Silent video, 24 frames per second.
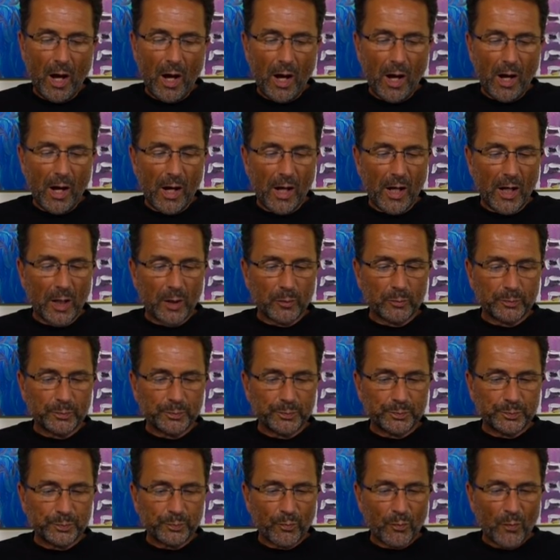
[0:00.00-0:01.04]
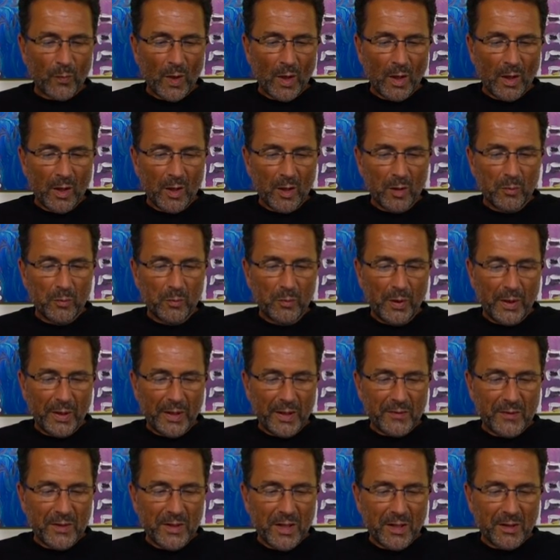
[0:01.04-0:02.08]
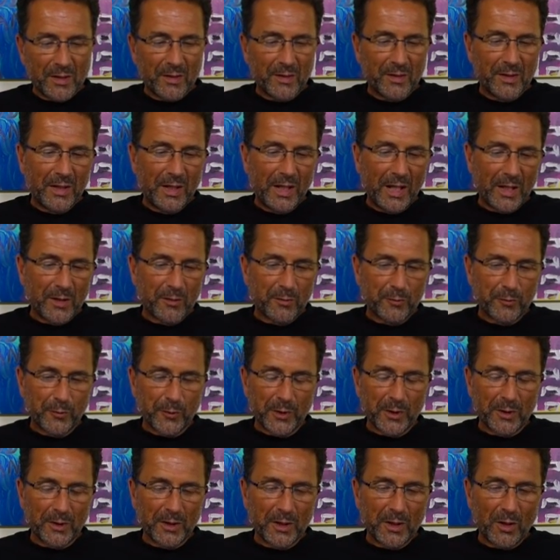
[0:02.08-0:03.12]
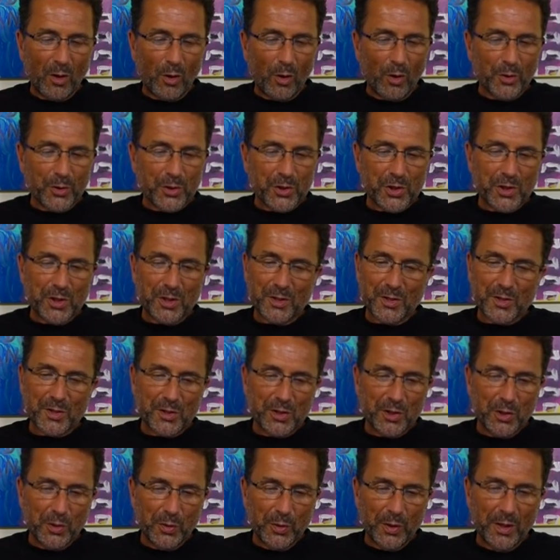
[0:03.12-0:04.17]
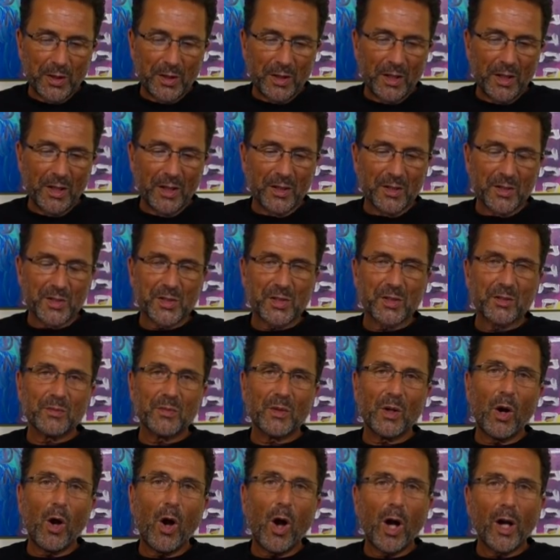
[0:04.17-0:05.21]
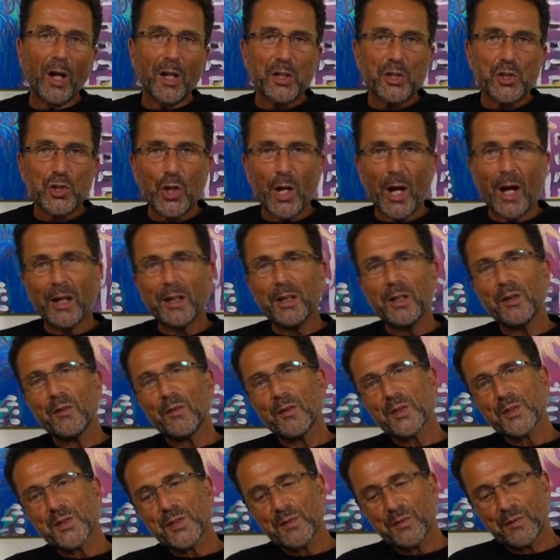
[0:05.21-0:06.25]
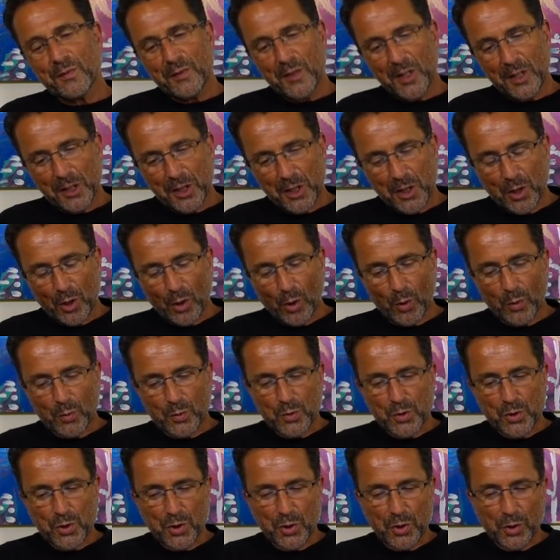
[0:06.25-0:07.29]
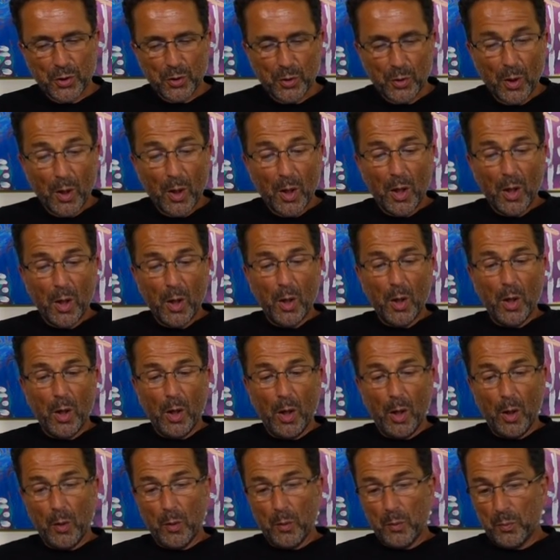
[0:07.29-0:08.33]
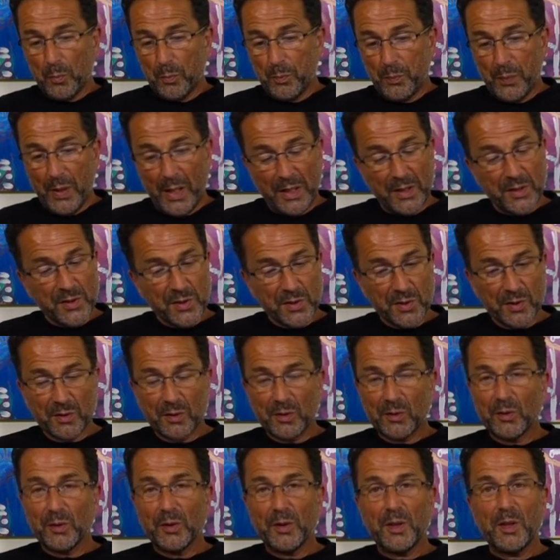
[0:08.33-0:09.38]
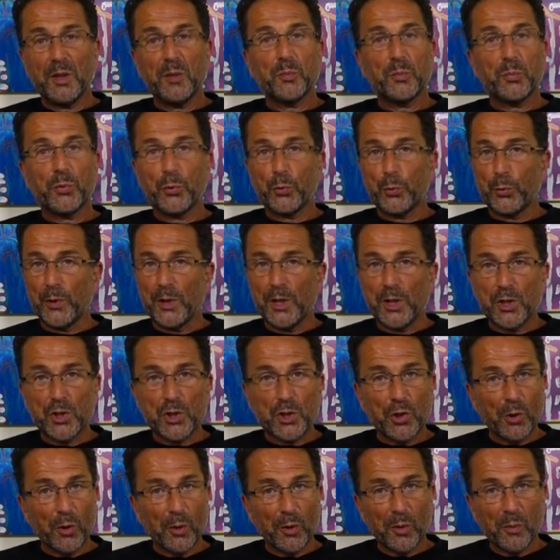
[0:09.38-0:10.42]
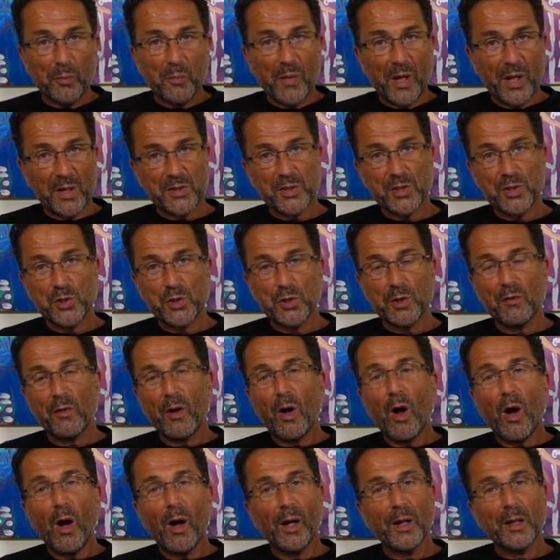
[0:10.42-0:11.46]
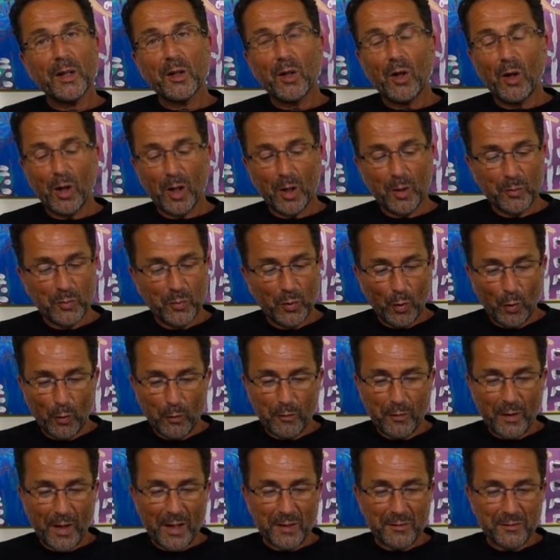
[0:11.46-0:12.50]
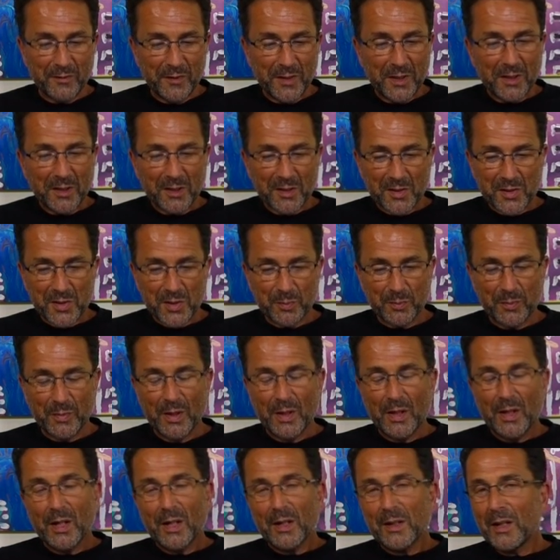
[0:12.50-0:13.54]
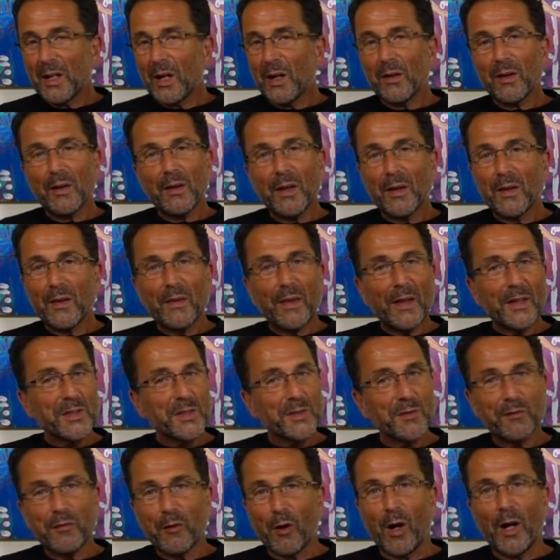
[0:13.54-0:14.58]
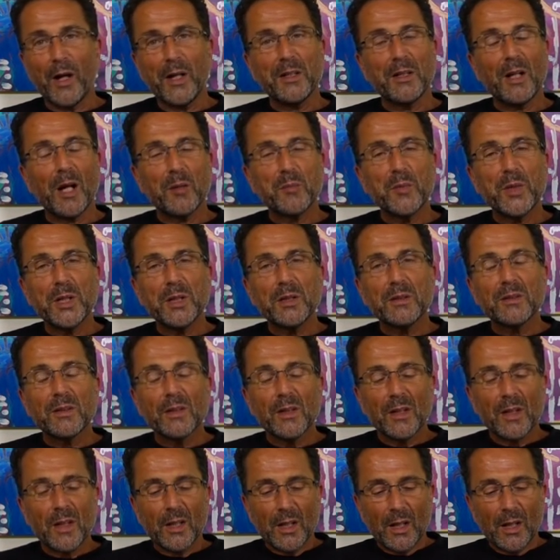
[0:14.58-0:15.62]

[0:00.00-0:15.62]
um, but at the end of the day, Freelee, all she is doing is hijacking this video to basically preach her message of high carb, low fat veganism. Now, that's fine. I mean,